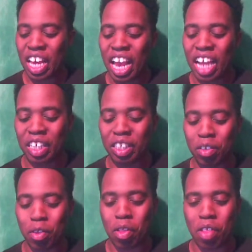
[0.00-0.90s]
and
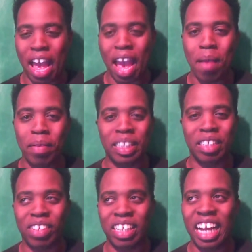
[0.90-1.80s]
the habits,
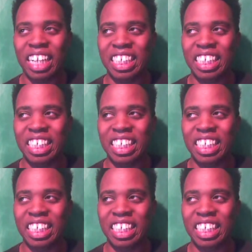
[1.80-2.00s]
stuff like that.